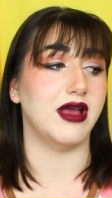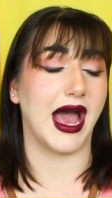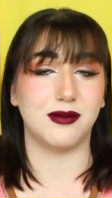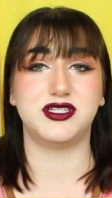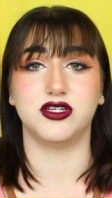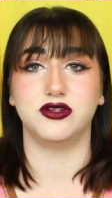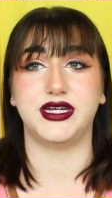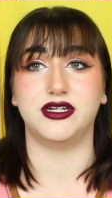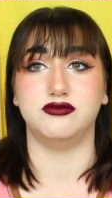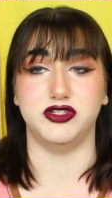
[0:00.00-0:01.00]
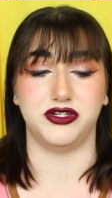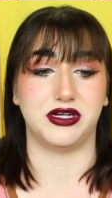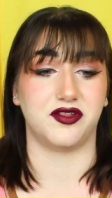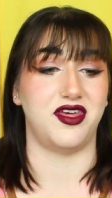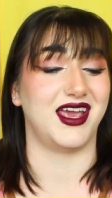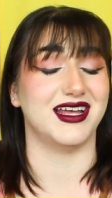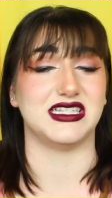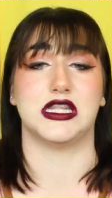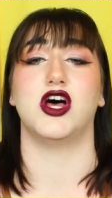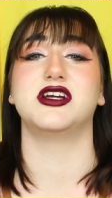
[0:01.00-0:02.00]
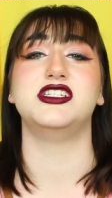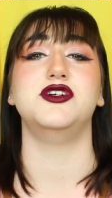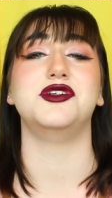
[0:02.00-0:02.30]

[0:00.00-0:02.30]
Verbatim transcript: absolutely do your thing as long as